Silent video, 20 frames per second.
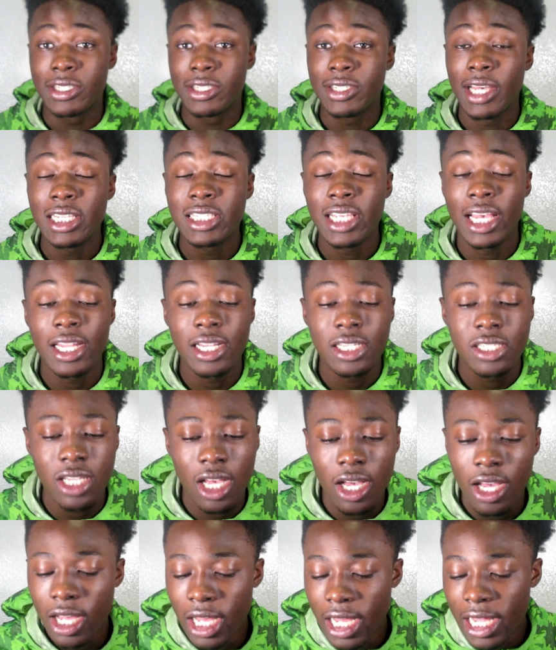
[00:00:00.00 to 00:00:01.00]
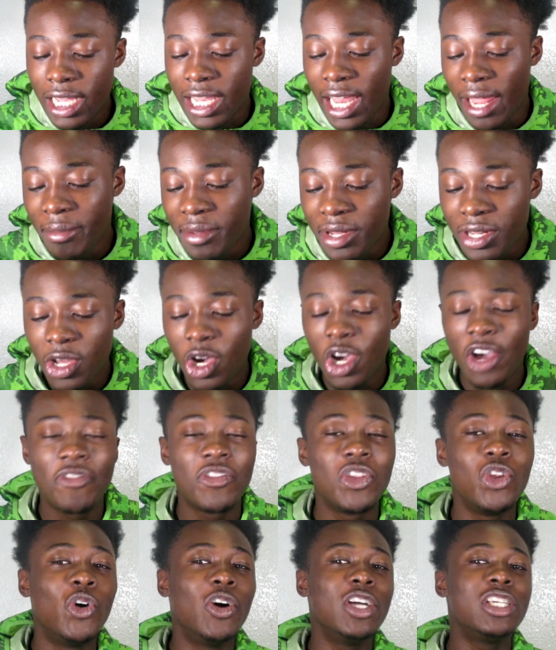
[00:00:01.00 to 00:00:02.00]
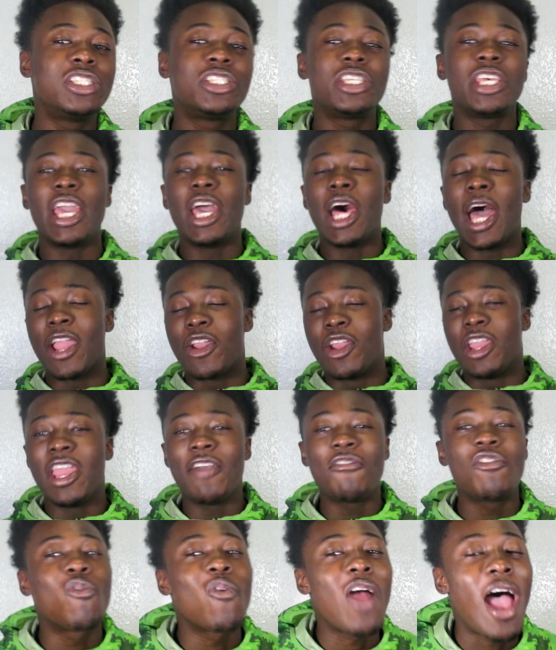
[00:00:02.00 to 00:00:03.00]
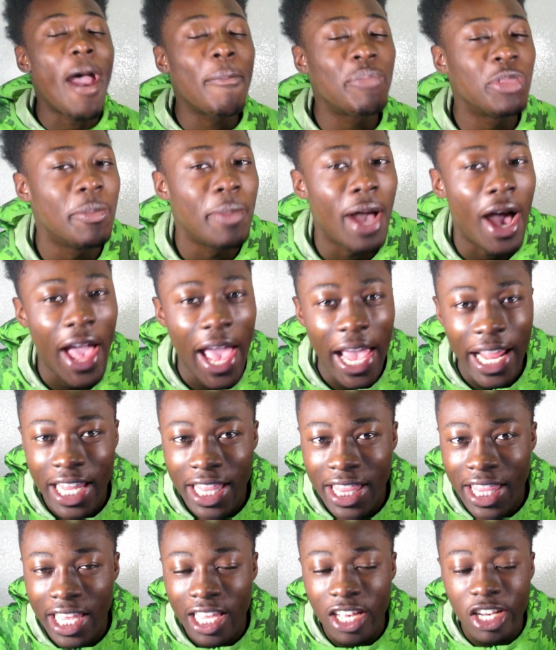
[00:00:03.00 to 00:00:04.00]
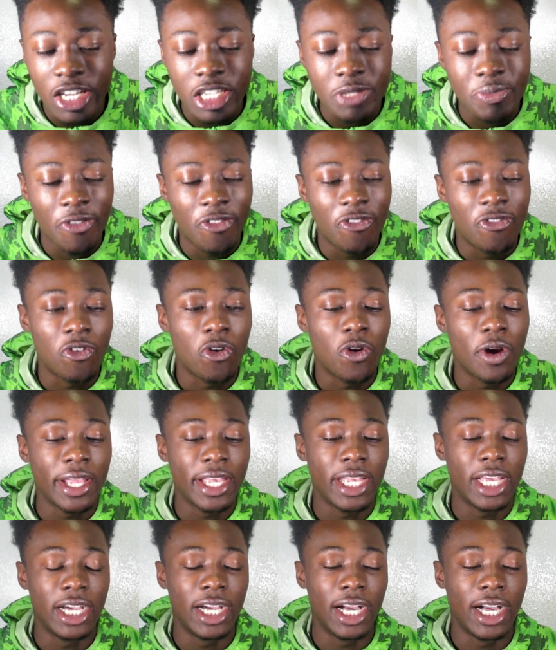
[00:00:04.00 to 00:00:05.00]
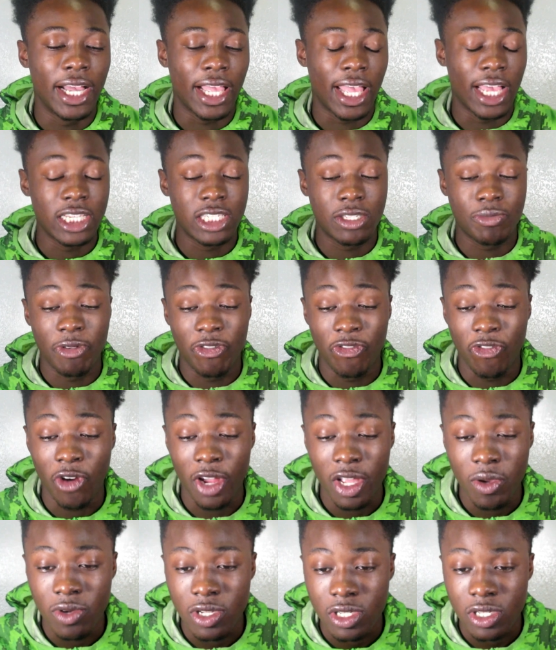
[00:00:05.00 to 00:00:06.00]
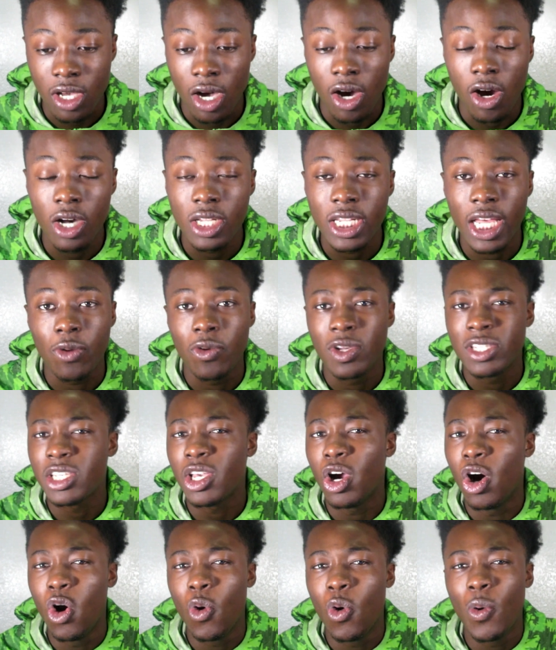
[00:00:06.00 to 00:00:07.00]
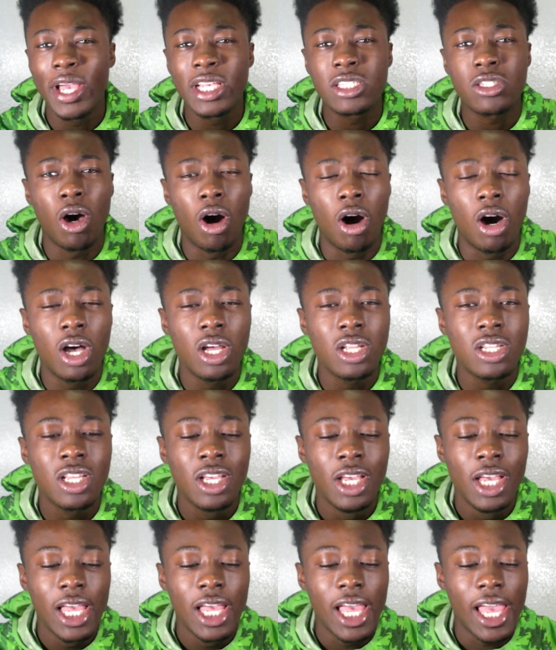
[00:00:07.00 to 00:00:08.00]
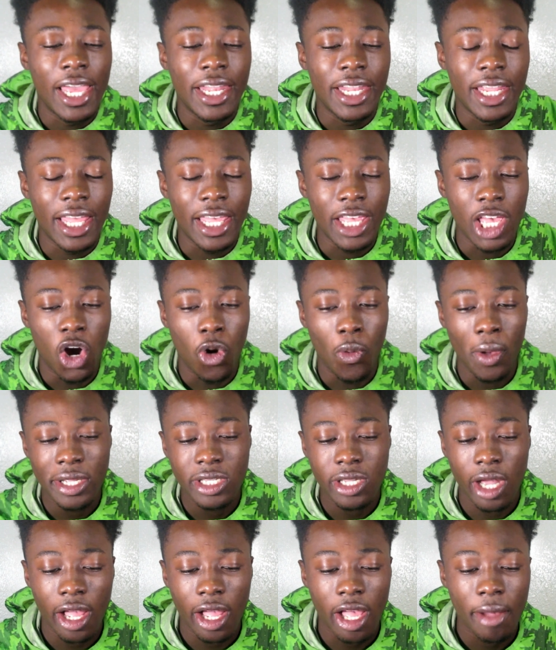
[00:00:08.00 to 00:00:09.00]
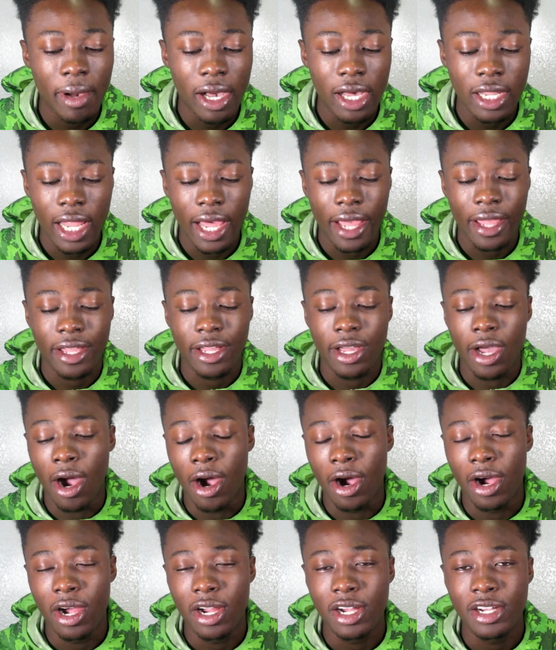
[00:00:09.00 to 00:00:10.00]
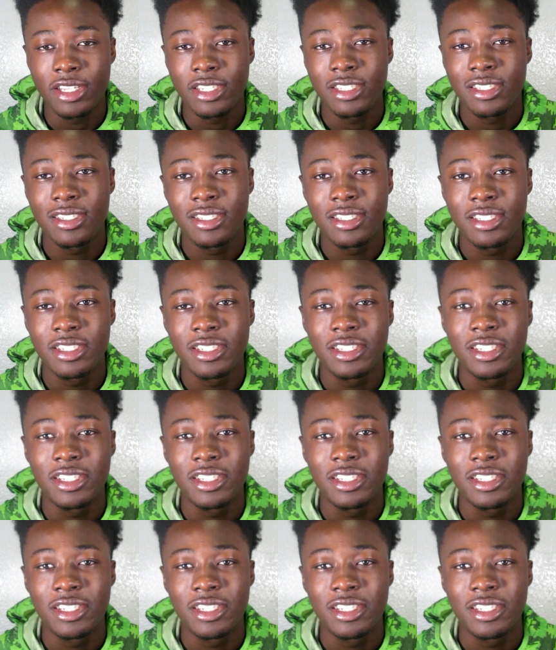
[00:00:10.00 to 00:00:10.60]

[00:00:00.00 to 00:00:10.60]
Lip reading: so that's the end of the song. Let me know if Noizy, like, he ever rapped about anything else before he, I guess, before he was on. Like, was he always on? And did he always talk about, like, cars,